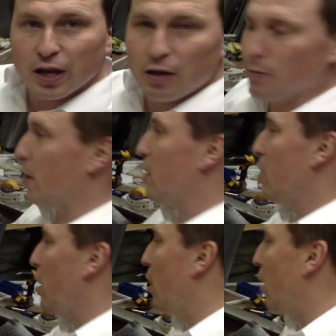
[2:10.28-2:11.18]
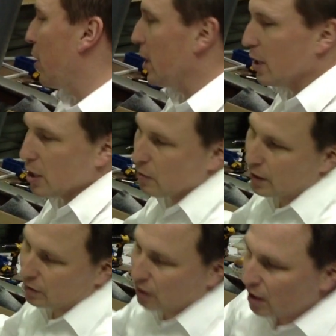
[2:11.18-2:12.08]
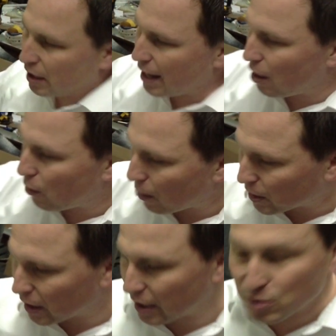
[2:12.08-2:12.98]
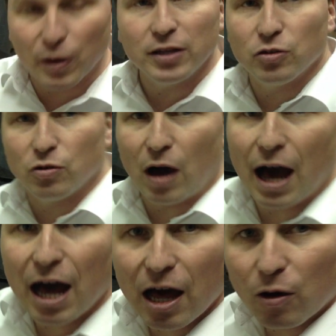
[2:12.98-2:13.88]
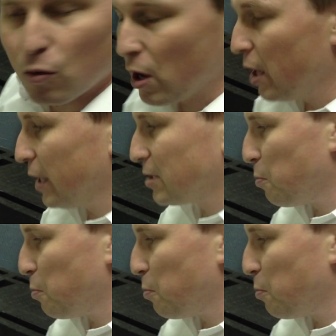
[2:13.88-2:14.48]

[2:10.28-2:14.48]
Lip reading: anywhere in the unit. Now I'm gonna explain to you how it's